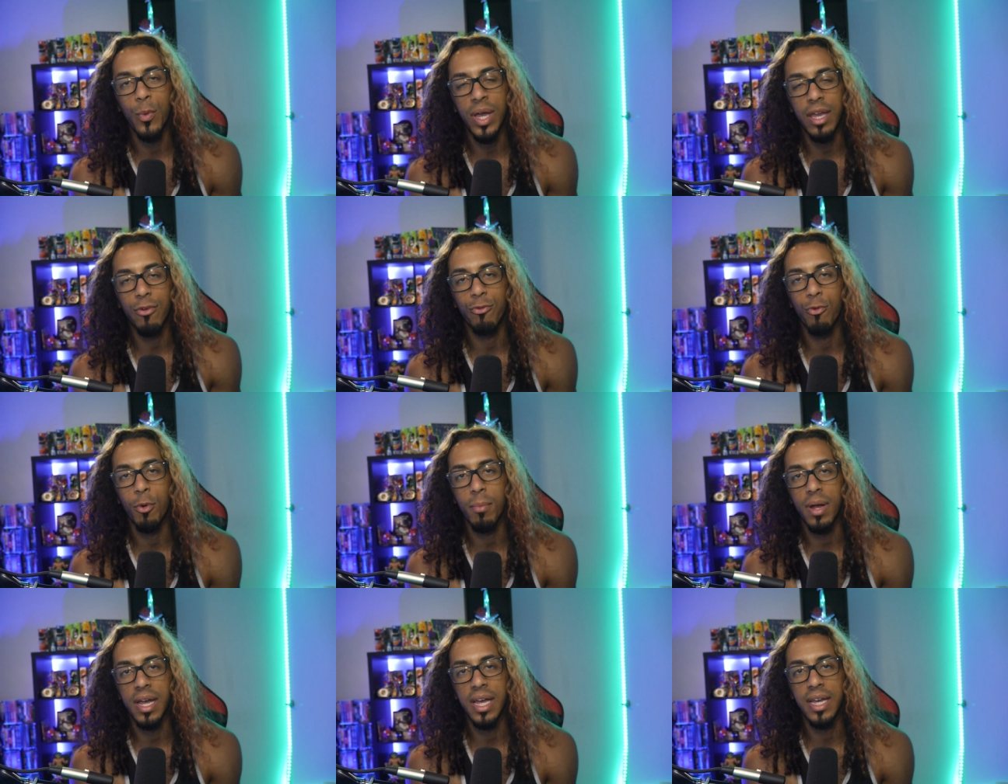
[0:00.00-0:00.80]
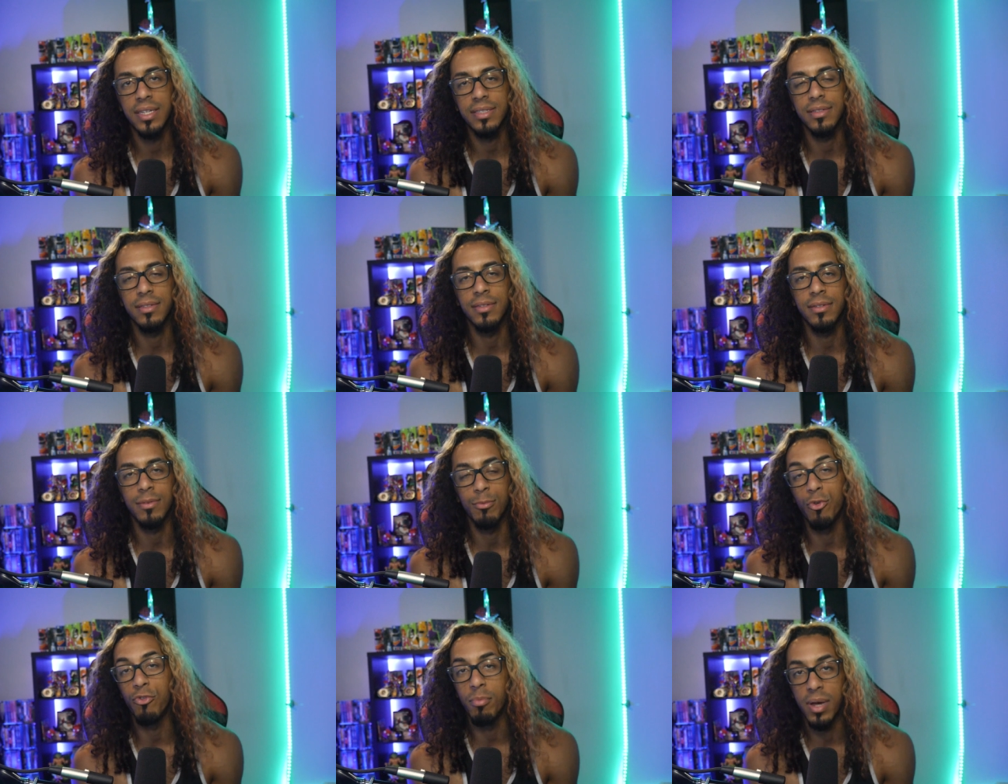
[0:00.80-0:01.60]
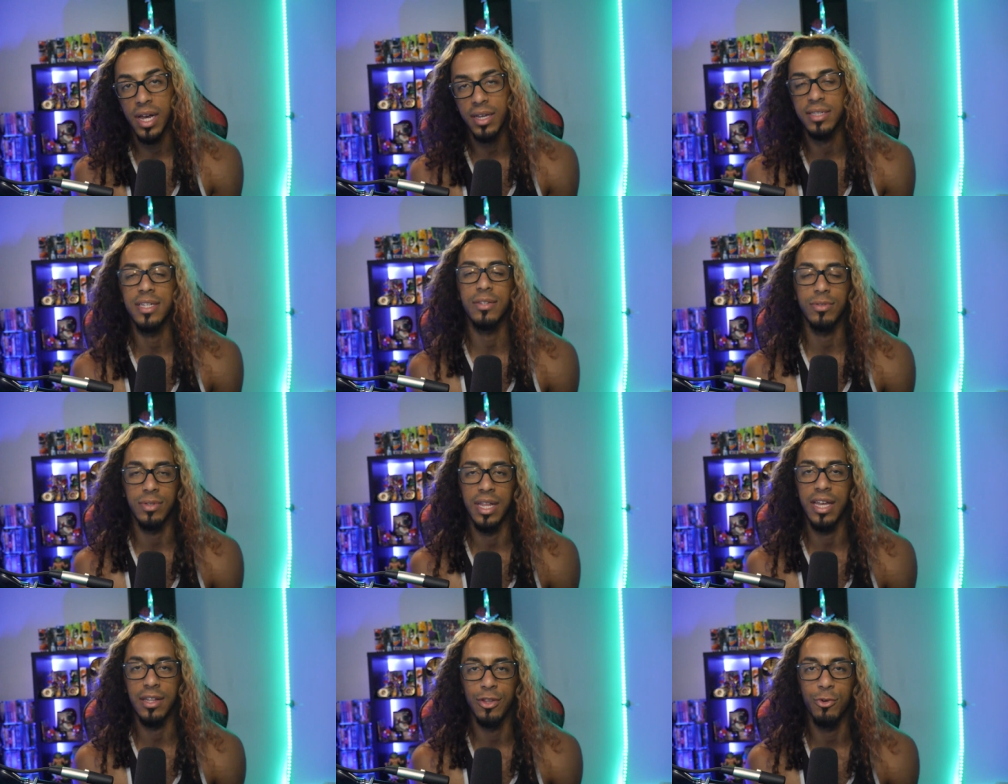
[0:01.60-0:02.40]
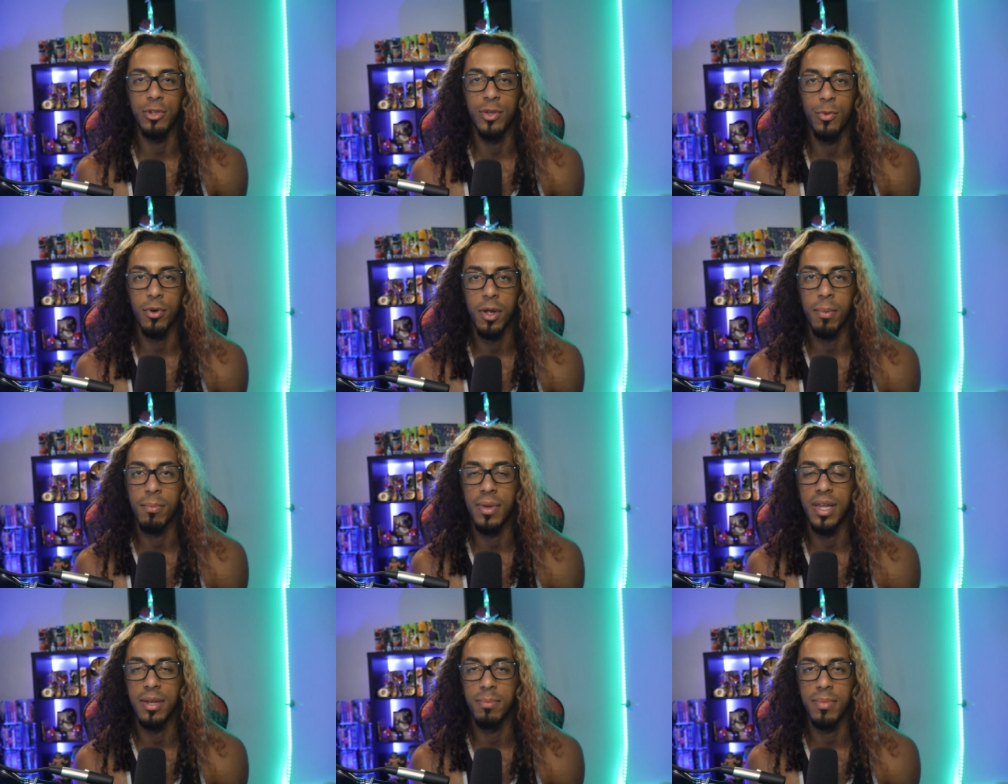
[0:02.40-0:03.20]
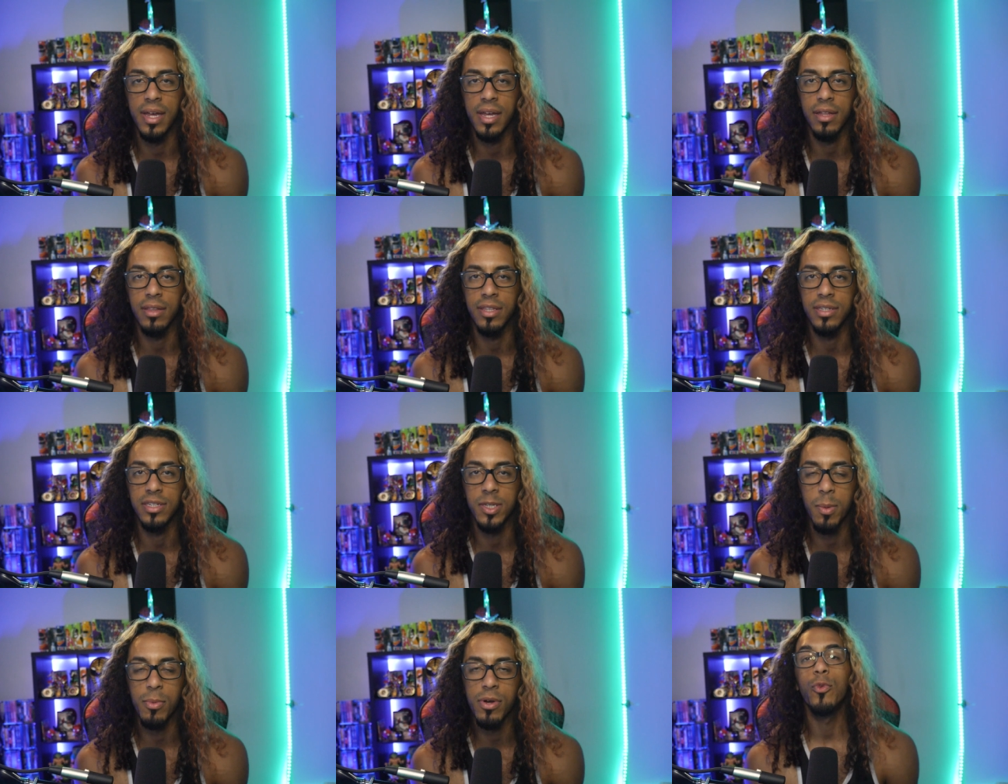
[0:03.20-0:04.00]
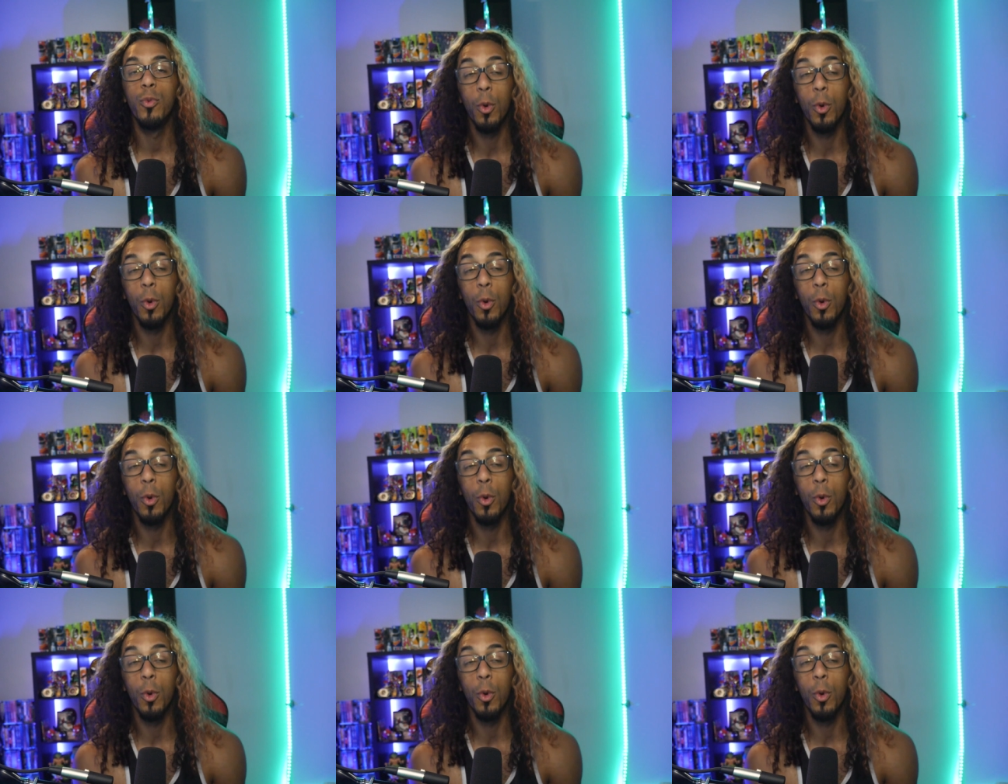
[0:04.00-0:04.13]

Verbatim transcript: waiting for my ass to move back because that's like literally where I'm heading back this summer,